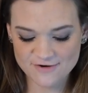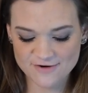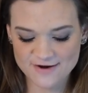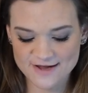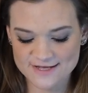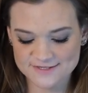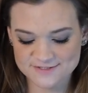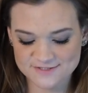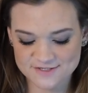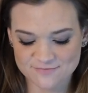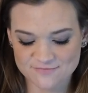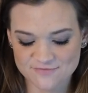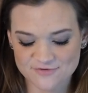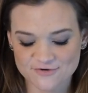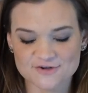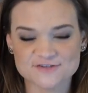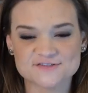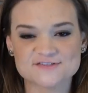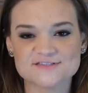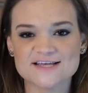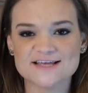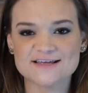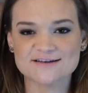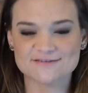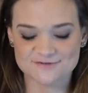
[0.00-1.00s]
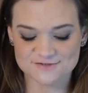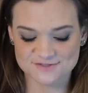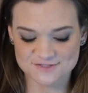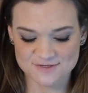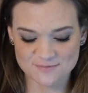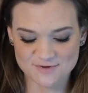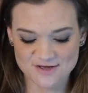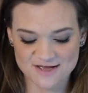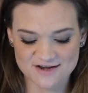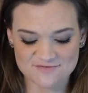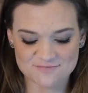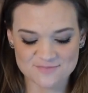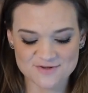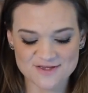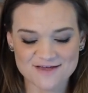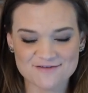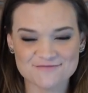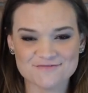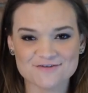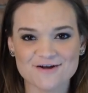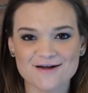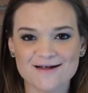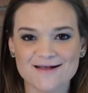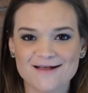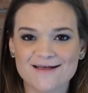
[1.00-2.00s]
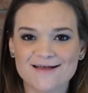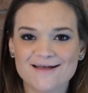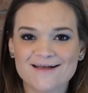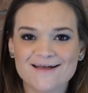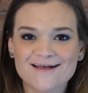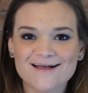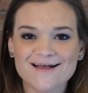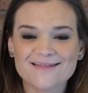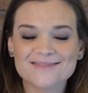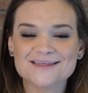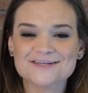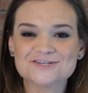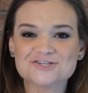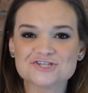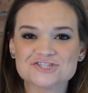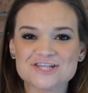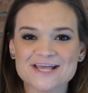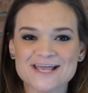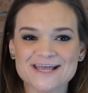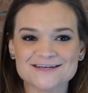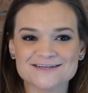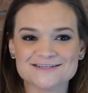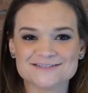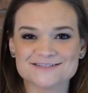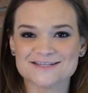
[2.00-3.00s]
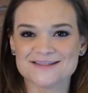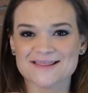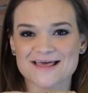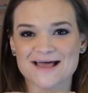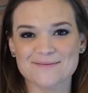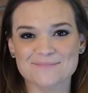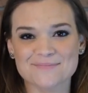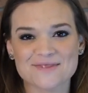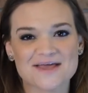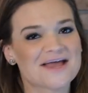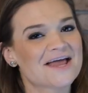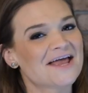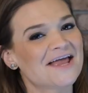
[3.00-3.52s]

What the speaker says: ask him for a sit or some kind of behavior, and then just hand it to them.